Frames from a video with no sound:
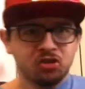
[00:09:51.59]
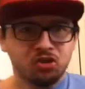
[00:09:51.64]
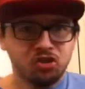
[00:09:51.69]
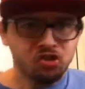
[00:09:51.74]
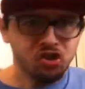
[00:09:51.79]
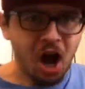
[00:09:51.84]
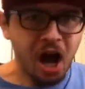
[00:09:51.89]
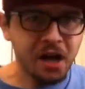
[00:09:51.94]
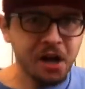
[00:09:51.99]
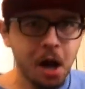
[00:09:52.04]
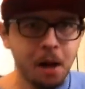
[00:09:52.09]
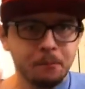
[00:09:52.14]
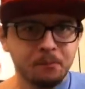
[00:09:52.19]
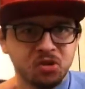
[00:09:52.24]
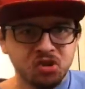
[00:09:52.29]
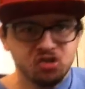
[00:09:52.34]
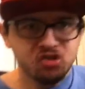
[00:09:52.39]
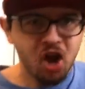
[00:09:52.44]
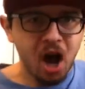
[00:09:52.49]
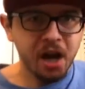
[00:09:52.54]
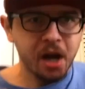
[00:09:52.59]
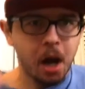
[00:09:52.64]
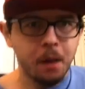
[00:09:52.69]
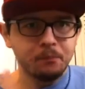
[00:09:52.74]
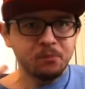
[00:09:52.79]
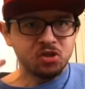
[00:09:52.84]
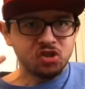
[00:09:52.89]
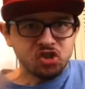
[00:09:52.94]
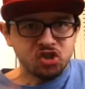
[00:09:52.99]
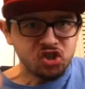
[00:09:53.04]
Shut up. Shut
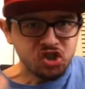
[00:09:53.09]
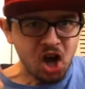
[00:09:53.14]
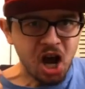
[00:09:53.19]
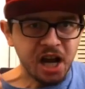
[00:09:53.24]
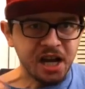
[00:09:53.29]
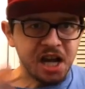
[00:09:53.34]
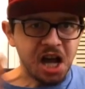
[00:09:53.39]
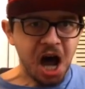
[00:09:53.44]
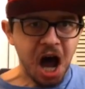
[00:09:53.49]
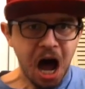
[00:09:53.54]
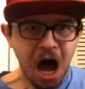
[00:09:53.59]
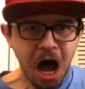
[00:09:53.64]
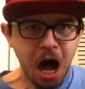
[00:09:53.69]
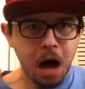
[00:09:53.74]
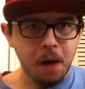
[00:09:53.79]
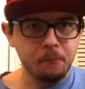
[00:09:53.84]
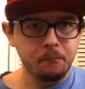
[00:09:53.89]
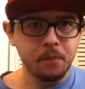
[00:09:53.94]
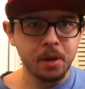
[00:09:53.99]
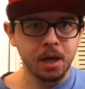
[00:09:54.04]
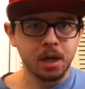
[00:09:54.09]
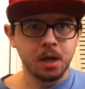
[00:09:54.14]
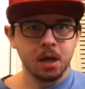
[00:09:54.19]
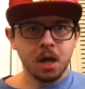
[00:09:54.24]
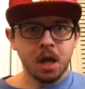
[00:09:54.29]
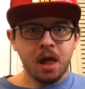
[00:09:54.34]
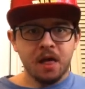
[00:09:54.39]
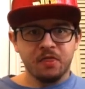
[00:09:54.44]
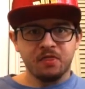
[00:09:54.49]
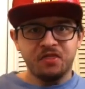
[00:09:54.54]
up. Shut up.
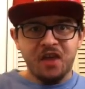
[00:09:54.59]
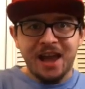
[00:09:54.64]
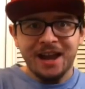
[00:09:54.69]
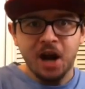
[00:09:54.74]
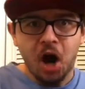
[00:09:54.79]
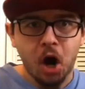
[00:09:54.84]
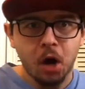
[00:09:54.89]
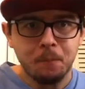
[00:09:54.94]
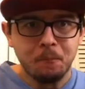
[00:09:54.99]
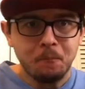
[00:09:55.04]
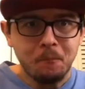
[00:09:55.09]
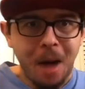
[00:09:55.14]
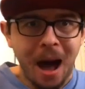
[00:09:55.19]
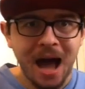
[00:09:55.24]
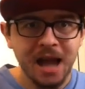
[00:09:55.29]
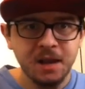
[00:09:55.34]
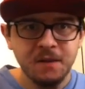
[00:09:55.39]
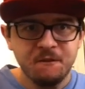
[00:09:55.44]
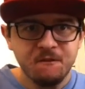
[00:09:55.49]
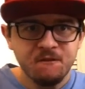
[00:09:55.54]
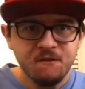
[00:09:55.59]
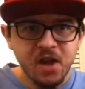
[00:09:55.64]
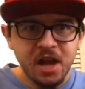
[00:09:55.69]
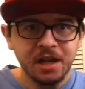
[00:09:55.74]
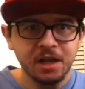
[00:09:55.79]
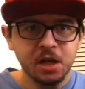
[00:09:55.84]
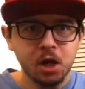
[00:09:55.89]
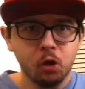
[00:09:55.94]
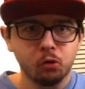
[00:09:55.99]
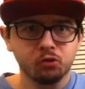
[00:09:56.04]
They are my
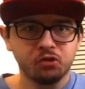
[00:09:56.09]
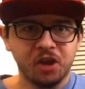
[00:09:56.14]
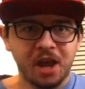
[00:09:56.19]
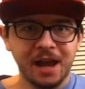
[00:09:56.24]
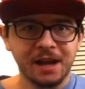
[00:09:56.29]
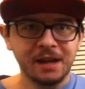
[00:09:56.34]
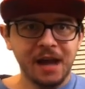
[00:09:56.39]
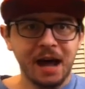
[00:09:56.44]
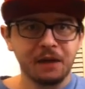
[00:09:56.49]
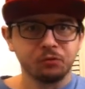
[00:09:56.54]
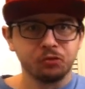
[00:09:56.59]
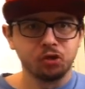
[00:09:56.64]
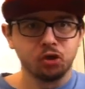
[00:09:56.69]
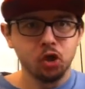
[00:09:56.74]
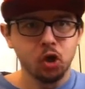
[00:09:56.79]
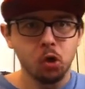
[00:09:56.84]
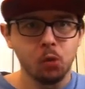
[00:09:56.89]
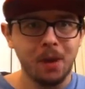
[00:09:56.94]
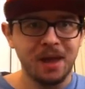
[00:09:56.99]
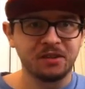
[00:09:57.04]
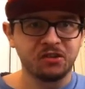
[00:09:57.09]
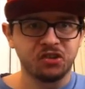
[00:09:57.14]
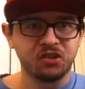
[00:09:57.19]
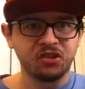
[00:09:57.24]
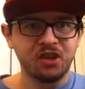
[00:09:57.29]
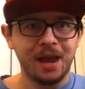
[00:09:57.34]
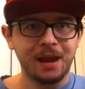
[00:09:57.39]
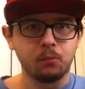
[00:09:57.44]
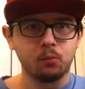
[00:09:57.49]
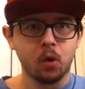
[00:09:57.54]
videos, and I'll do and
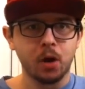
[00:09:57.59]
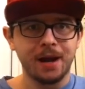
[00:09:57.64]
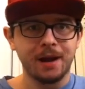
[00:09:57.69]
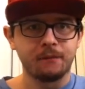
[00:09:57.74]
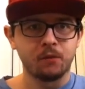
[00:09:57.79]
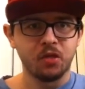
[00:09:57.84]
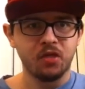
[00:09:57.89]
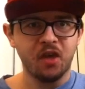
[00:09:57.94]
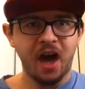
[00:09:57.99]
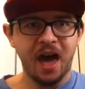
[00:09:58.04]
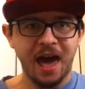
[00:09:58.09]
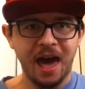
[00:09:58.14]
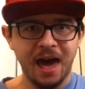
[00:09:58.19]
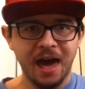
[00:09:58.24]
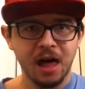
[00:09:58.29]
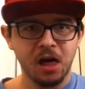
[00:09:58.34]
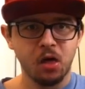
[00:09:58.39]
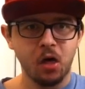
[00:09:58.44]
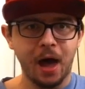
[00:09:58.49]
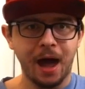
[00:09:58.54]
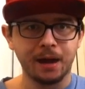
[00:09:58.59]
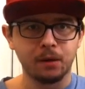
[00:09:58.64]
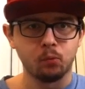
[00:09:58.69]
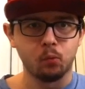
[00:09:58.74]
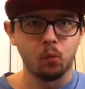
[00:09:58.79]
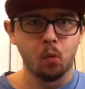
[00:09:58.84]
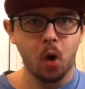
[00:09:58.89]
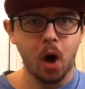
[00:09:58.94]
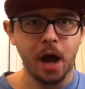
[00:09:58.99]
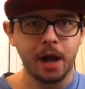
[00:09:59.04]
say whatever the hell I
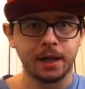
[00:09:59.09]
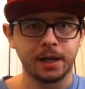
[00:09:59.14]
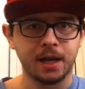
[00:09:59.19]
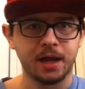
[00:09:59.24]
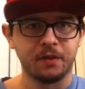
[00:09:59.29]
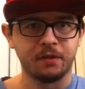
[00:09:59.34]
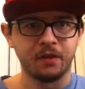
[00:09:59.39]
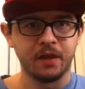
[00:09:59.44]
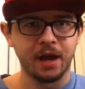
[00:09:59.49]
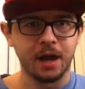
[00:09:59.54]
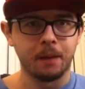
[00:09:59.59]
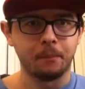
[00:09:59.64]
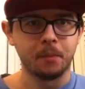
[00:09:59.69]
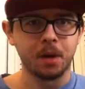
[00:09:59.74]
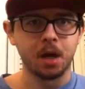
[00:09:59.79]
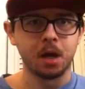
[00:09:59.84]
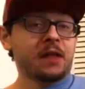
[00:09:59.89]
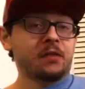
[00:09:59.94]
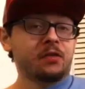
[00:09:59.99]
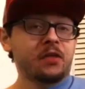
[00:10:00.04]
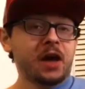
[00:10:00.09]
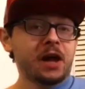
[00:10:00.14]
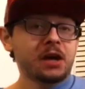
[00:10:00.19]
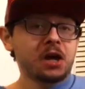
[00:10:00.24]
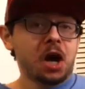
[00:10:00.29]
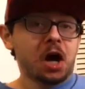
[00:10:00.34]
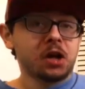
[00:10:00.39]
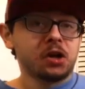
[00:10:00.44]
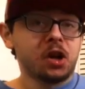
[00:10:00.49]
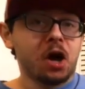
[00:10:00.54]
want in them. And then
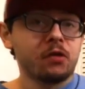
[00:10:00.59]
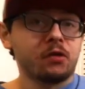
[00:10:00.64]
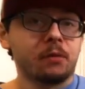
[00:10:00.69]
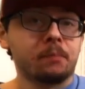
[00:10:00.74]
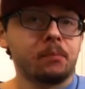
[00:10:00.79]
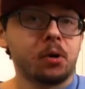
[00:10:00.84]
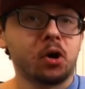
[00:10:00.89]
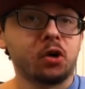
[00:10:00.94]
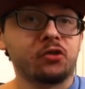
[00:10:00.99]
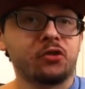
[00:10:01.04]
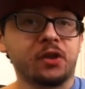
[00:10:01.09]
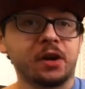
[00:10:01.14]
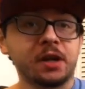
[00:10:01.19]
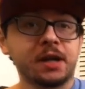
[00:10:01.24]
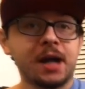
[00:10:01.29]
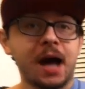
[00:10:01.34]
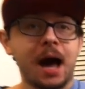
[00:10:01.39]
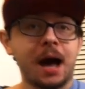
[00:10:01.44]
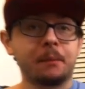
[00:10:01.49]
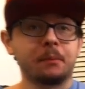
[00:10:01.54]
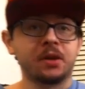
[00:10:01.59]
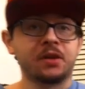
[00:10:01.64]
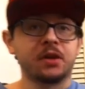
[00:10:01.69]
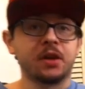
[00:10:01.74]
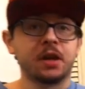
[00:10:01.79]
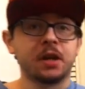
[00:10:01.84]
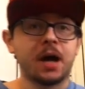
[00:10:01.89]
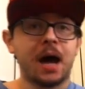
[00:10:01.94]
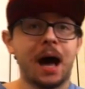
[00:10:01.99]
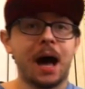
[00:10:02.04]
another person
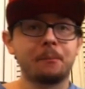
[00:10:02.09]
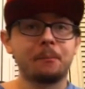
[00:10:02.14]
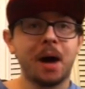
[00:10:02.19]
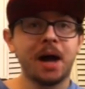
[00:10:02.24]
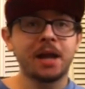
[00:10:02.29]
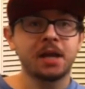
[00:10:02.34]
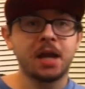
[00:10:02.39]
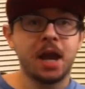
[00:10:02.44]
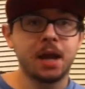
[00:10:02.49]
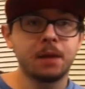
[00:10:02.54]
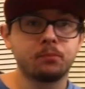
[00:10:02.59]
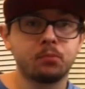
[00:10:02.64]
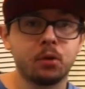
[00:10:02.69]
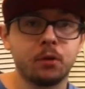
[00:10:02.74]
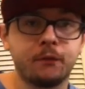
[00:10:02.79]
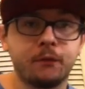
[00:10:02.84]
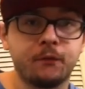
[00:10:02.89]
commented on my April